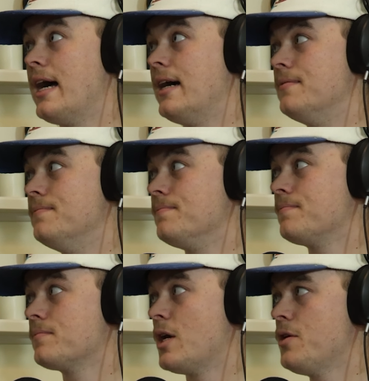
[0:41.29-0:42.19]

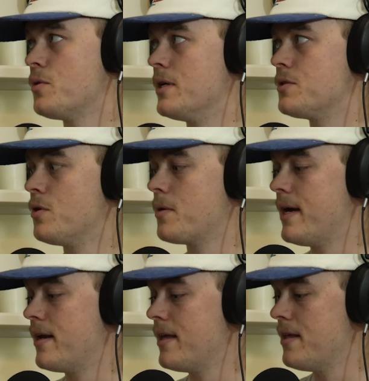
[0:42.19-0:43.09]
I used to always talk
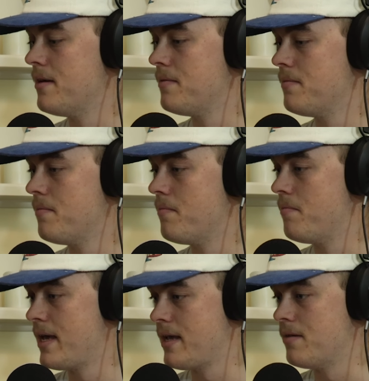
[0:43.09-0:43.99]
about it, and then
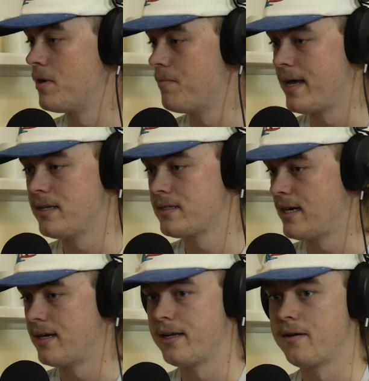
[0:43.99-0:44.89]
me and my mate
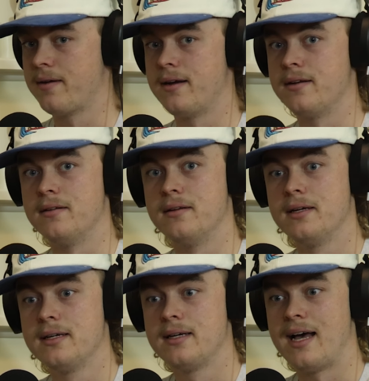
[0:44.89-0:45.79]
started to get around
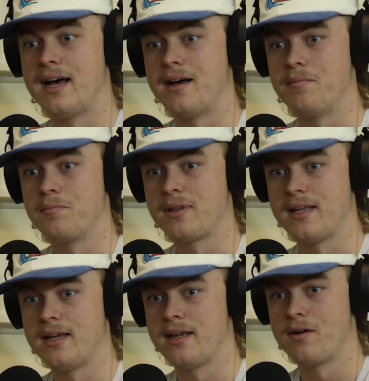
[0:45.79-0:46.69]
and
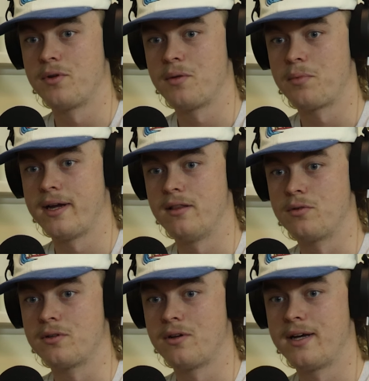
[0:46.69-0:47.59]
plan out what the brand
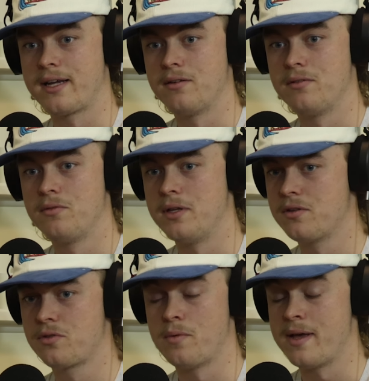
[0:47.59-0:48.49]
looked like, and we
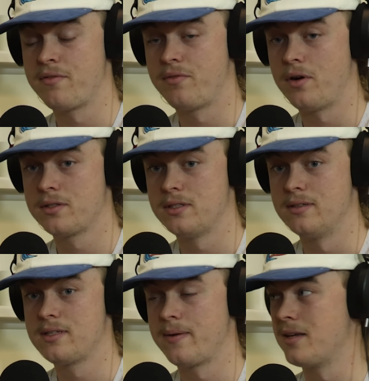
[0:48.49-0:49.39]
just thought about FOSS
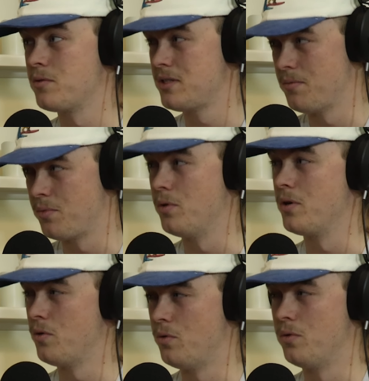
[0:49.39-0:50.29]
and something that was simple
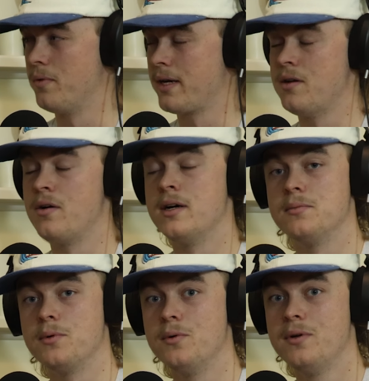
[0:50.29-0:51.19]
and cool and
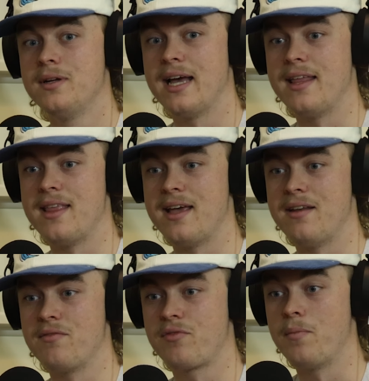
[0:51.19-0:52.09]
recognisable. And
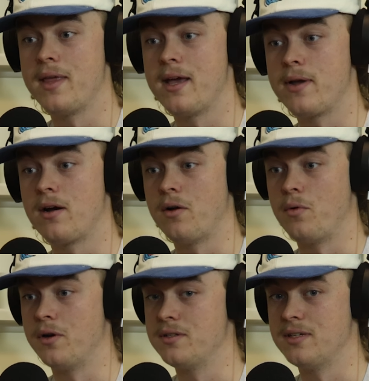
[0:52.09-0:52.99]
then from there, we kind of
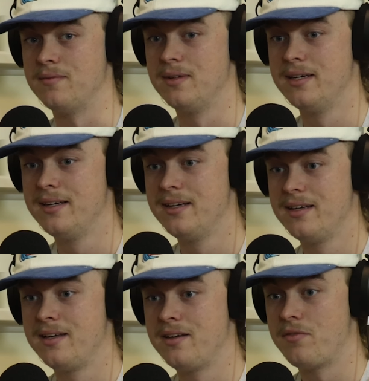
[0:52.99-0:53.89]
wanted to
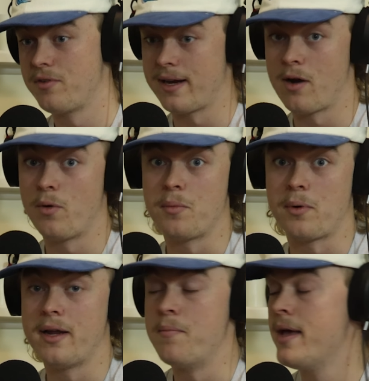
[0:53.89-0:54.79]
figure out what the
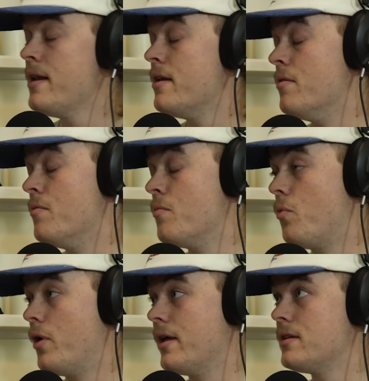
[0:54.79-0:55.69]
brand meant and
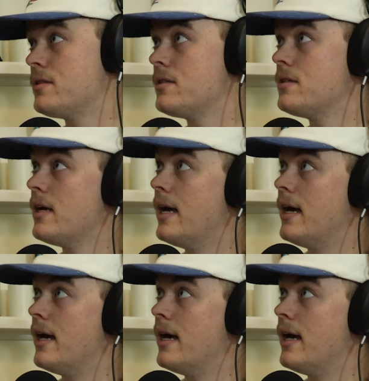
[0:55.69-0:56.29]
what it